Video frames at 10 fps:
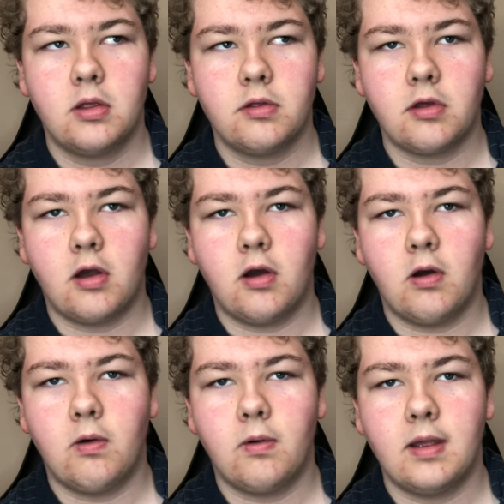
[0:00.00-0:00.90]

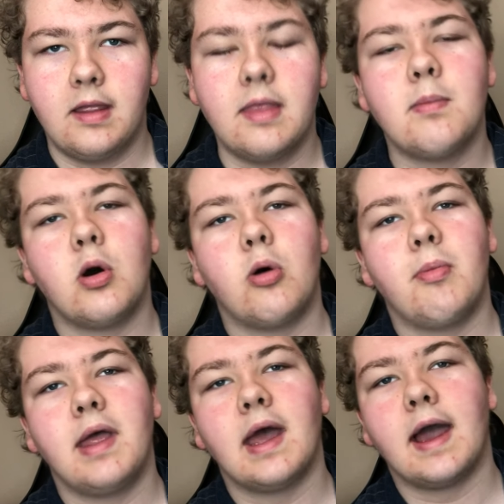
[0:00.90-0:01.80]
So in the
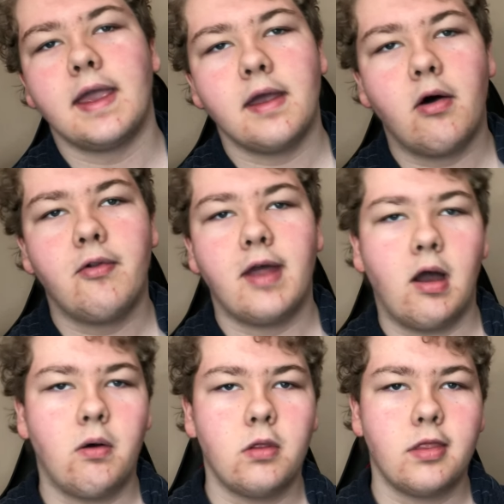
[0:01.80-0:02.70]
moment, I yelled
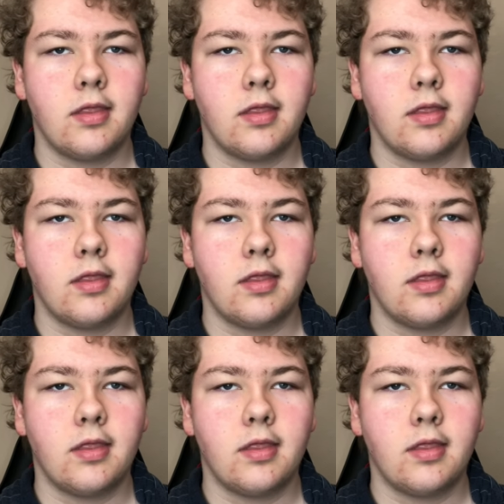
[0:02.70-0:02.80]
out